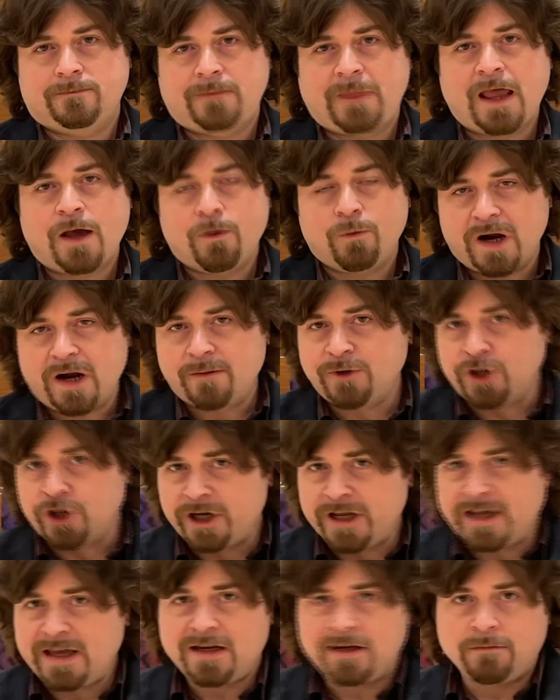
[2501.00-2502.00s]
What I'm
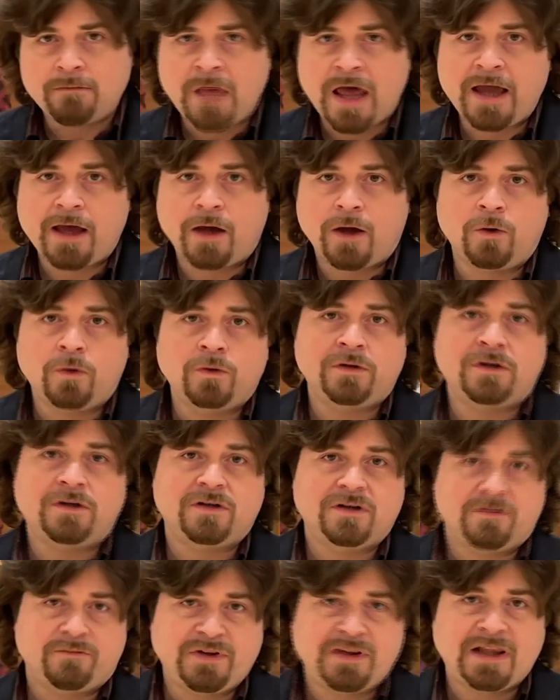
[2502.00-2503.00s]
learning in my
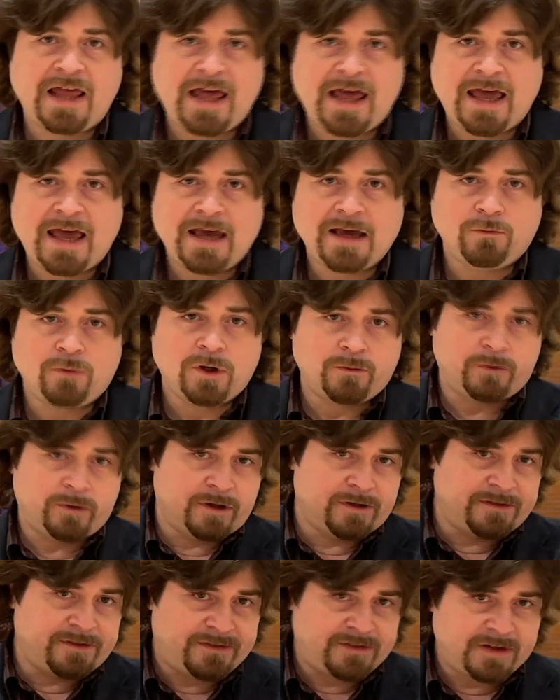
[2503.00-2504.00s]
own play and what we're
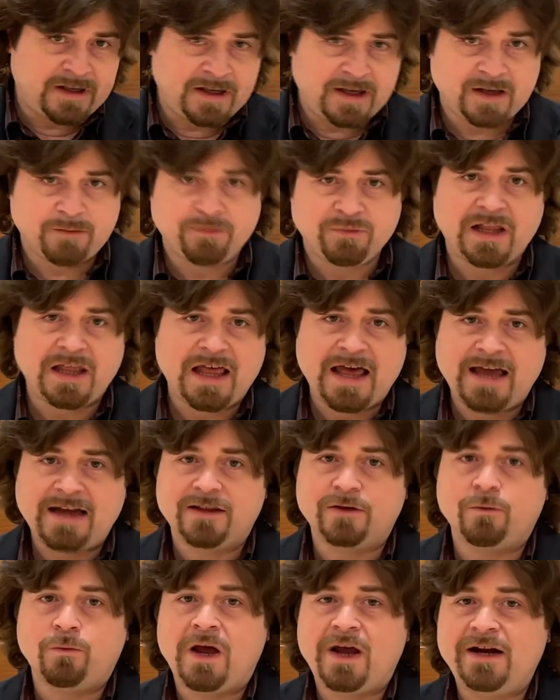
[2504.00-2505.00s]
seeing applied in the
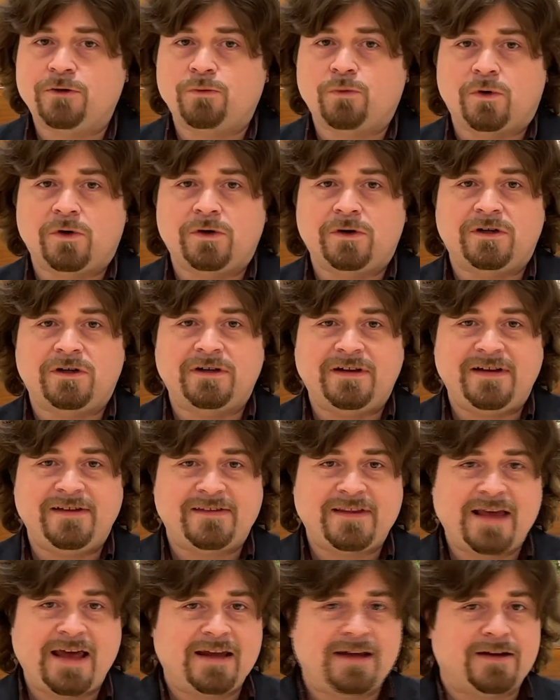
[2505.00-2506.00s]
wider world is
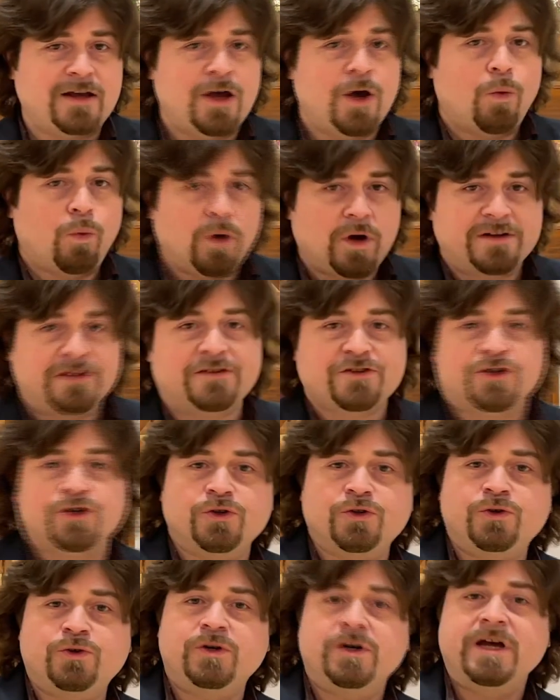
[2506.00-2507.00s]
that what is
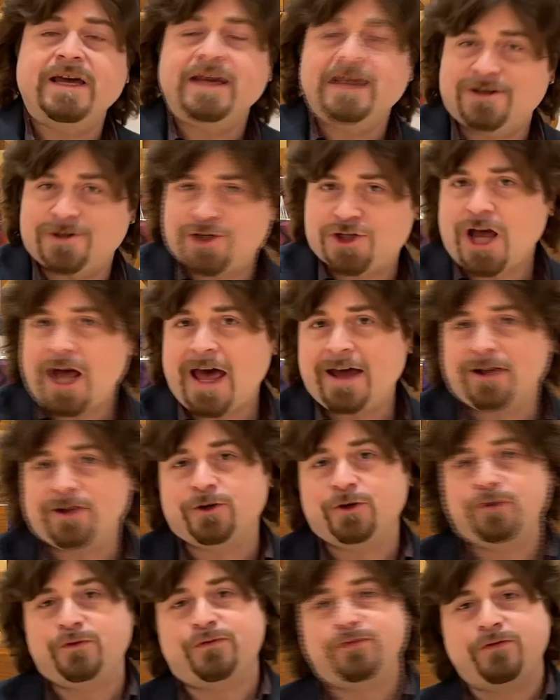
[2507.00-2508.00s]
true in
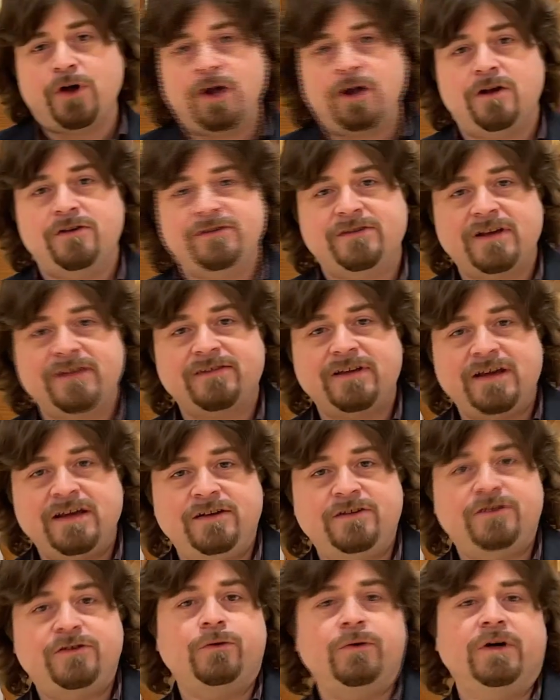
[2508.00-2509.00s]
childhood follows us
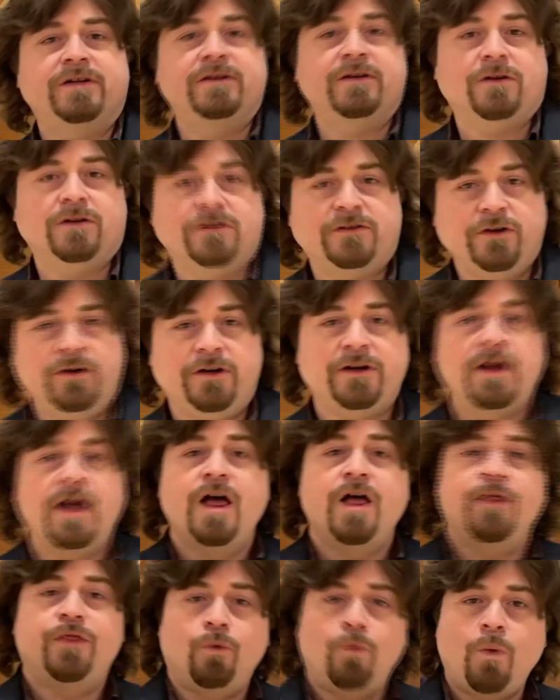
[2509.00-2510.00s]
into adulthood.
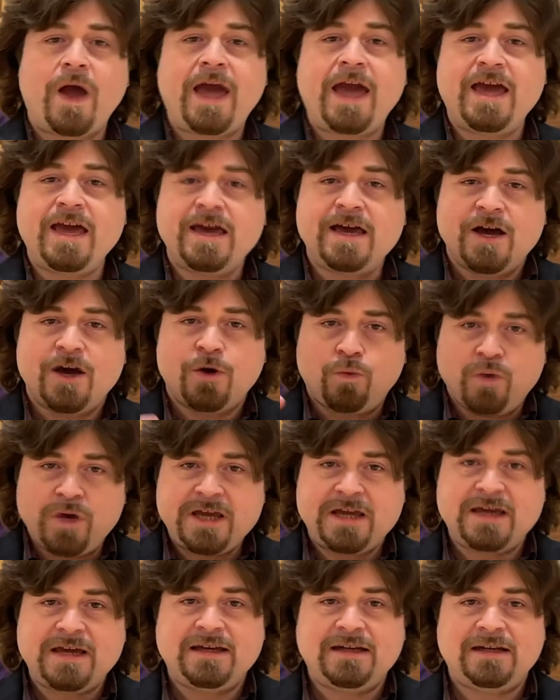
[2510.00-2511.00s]
The way
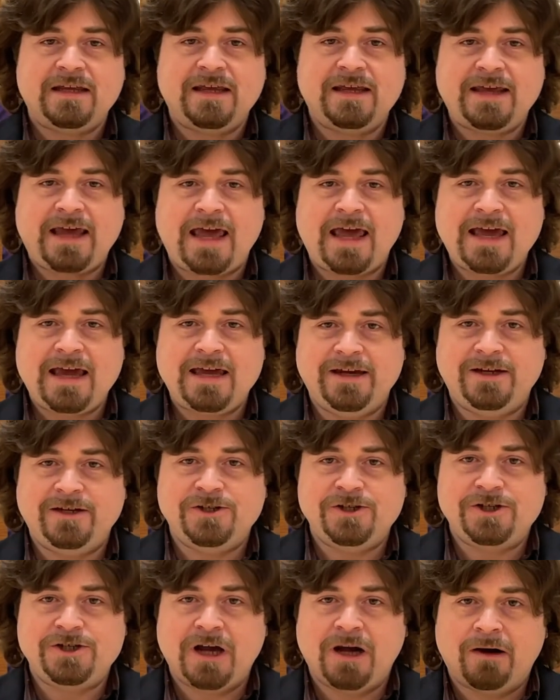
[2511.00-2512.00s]
we
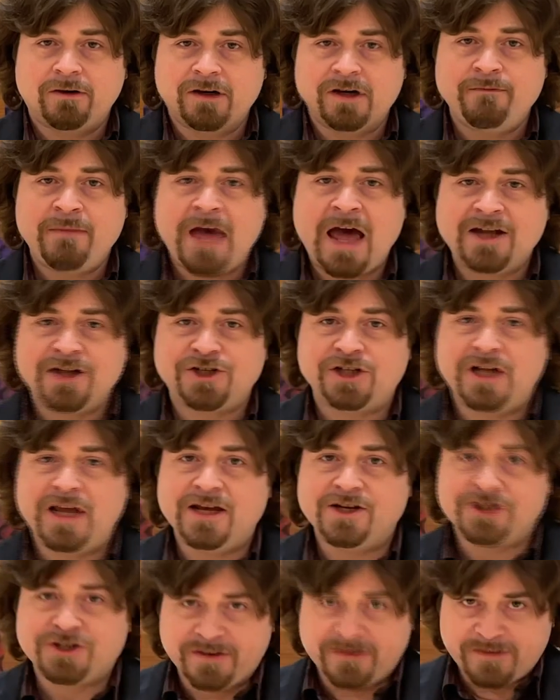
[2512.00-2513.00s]
engage our
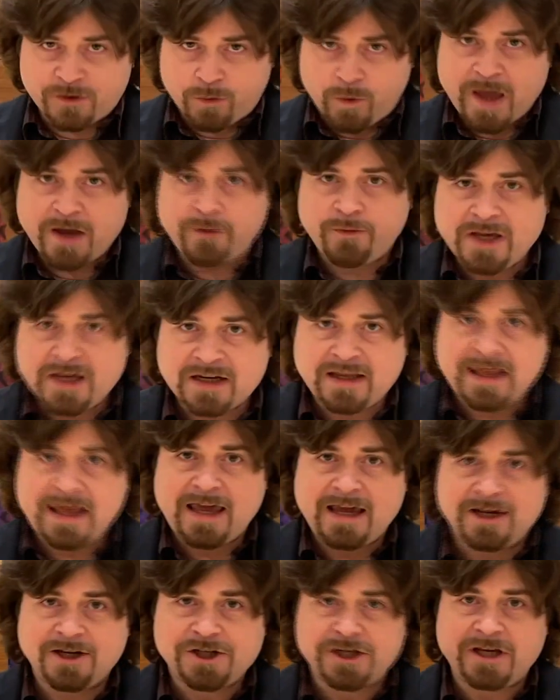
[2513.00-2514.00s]
imaginations, the way we
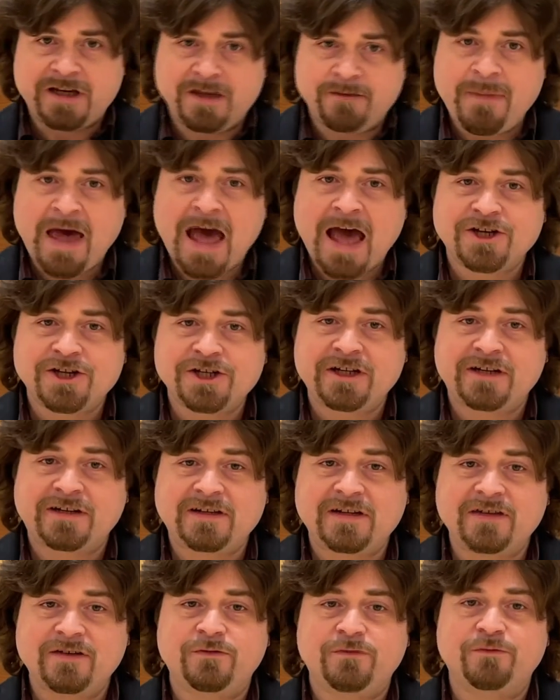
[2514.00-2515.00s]
engage in
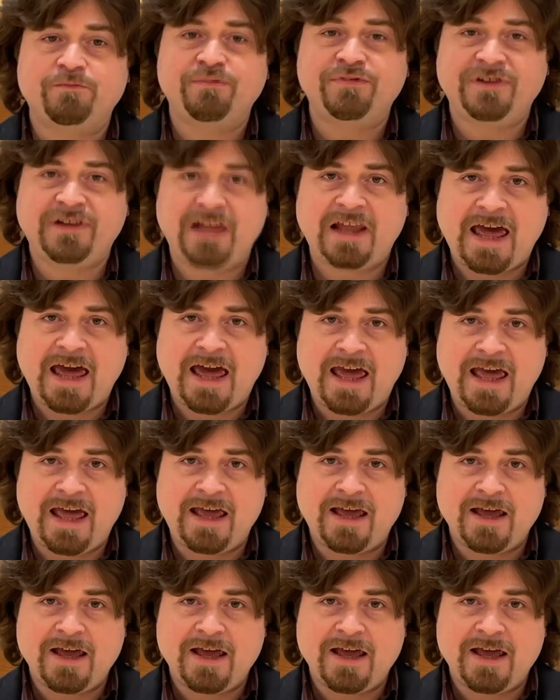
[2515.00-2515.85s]
imaginative play,